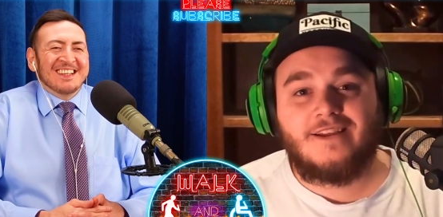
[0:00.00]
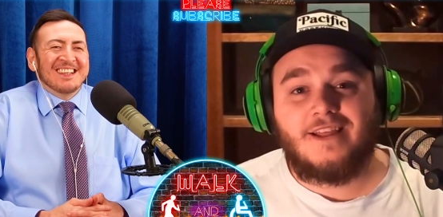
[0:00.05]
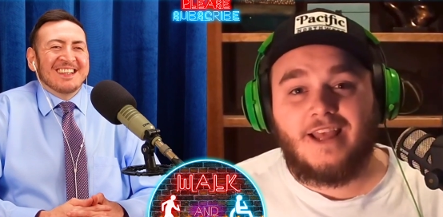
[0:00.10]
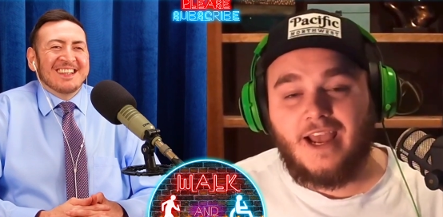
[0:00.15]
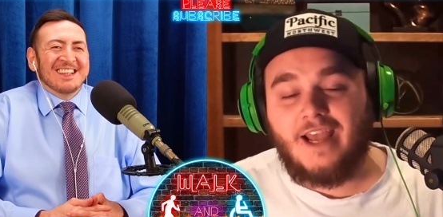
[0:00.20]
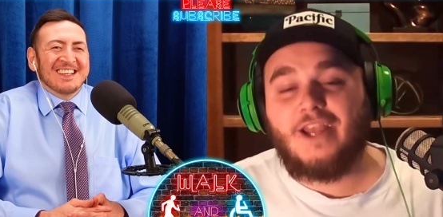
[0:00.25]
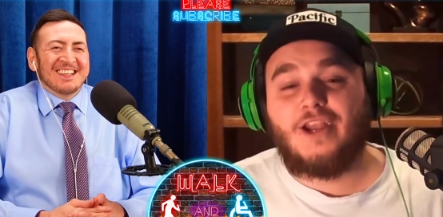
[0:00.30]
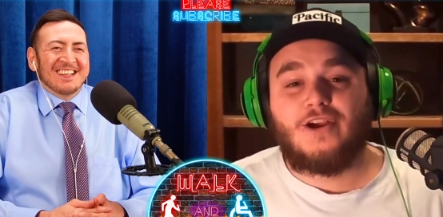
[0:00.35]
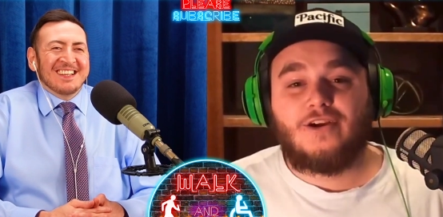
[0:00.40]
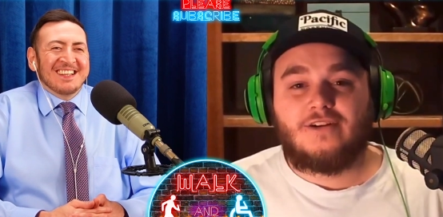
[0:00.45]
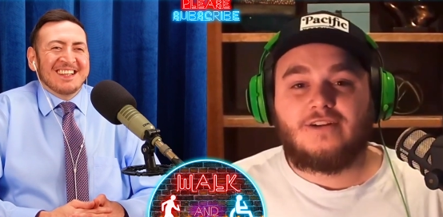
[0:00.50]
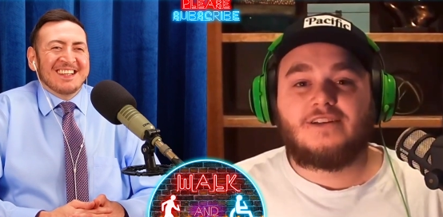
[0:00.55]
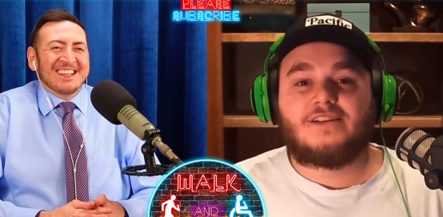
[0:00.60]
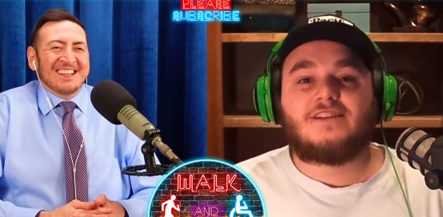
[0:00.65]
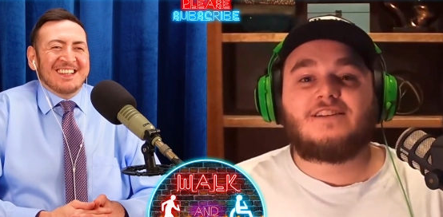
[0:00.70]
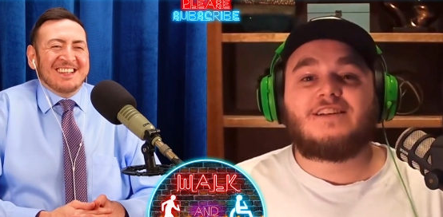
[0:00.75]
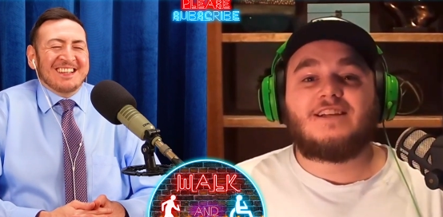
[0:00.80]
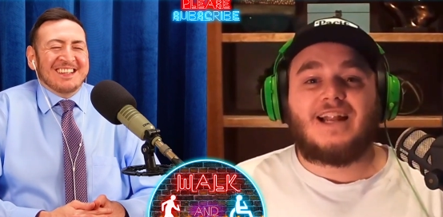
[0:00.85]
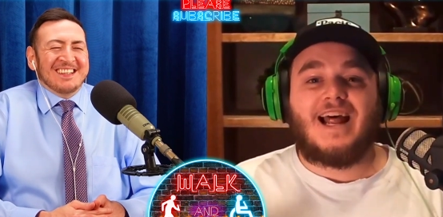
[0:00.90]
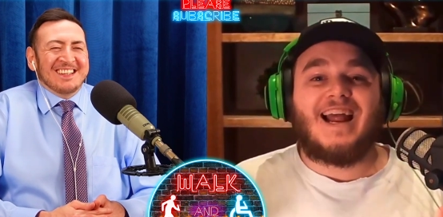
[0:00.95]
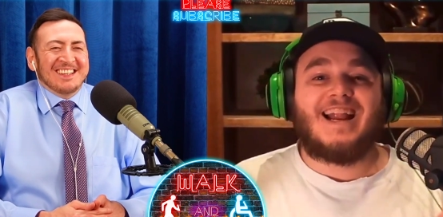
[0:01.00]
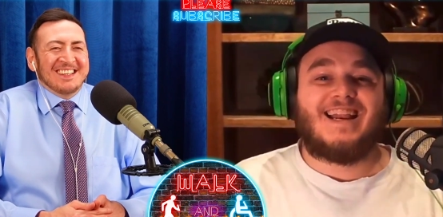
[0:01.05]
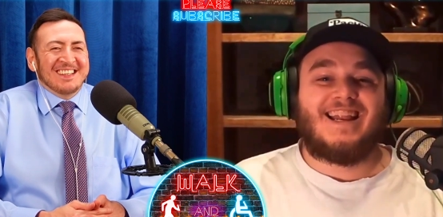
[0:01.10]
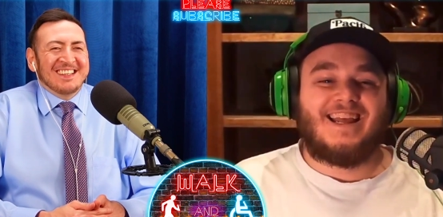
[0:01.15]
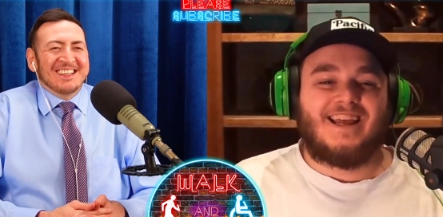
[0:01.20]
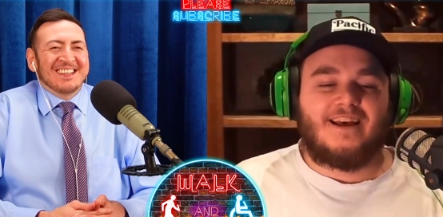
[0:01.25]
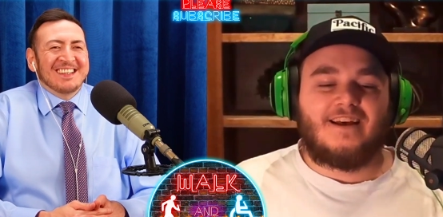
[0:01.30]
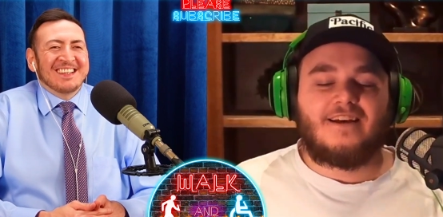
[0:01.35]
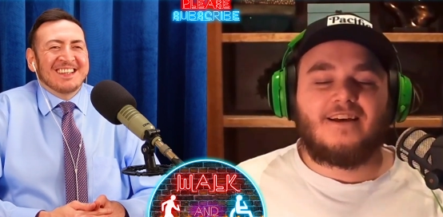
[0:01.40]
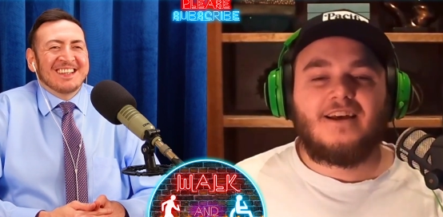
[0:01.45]
Speaker 1: yeah. Here, this is an
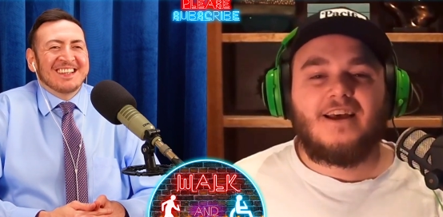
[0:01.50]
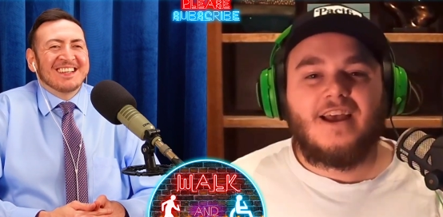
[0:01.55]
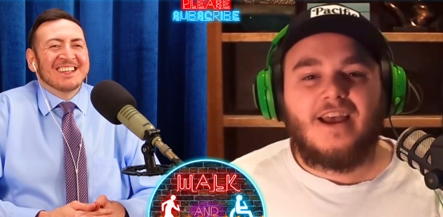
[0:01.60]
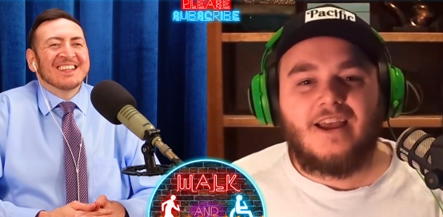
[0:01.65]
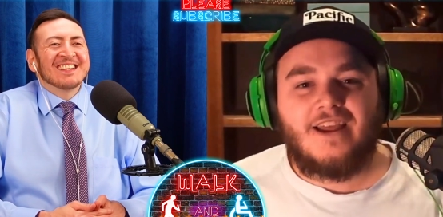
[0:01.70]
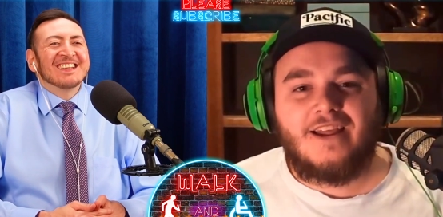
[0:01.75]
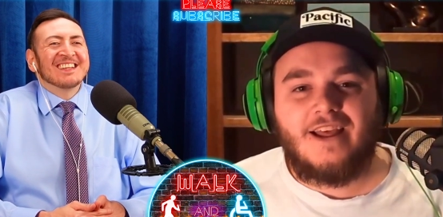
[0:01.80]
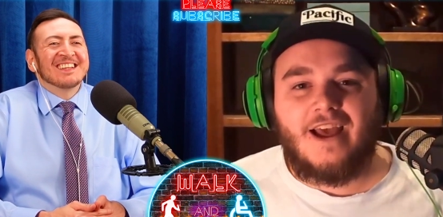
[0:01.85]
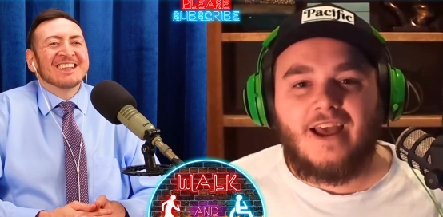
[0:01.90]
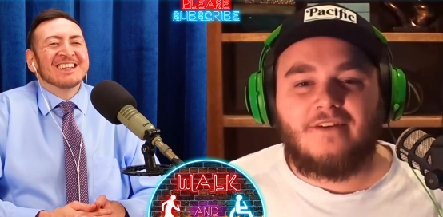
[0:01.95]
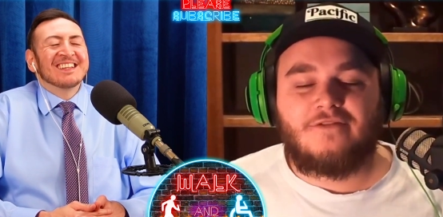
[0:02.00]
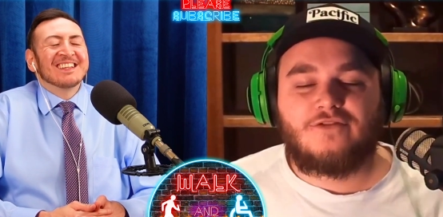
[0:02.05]
idea. Yeah,